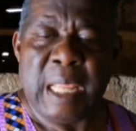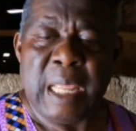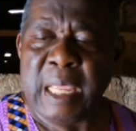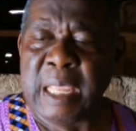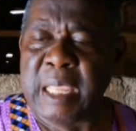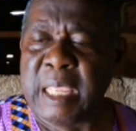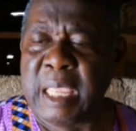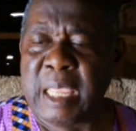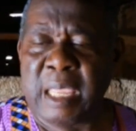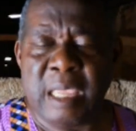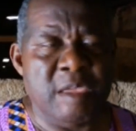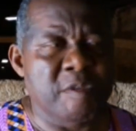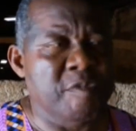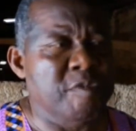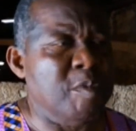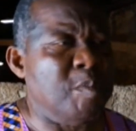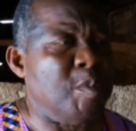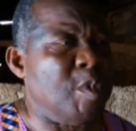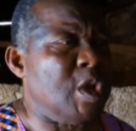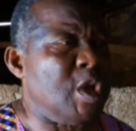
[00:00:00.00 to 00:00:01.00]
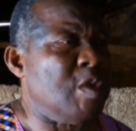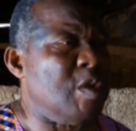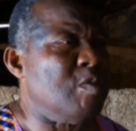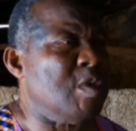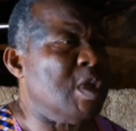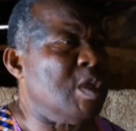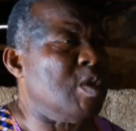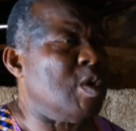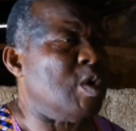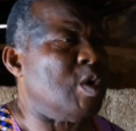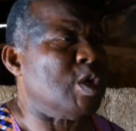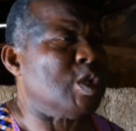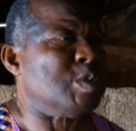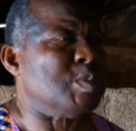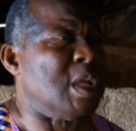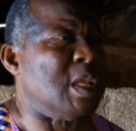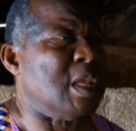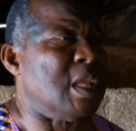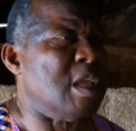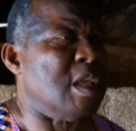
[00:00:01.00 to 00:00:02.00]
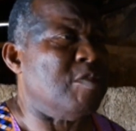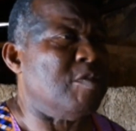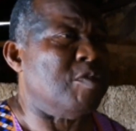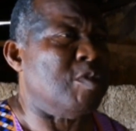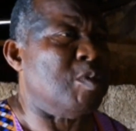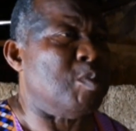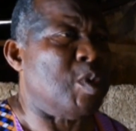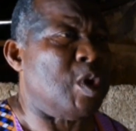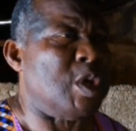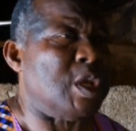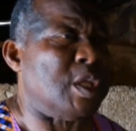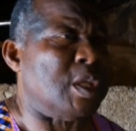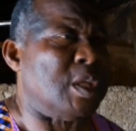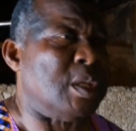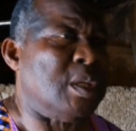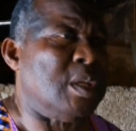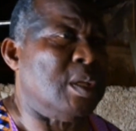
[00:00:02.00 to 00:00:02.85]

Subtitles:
I give you money when your husband gave you money?